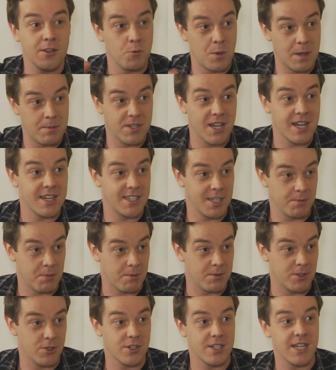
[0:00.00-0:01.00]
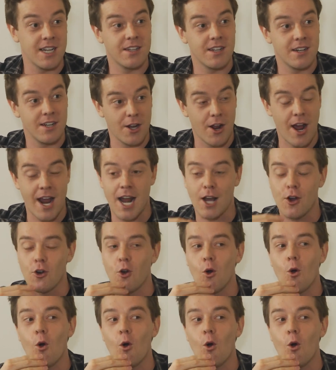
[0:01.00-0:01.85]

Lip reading: And the website is sickpuppies.net. And I got it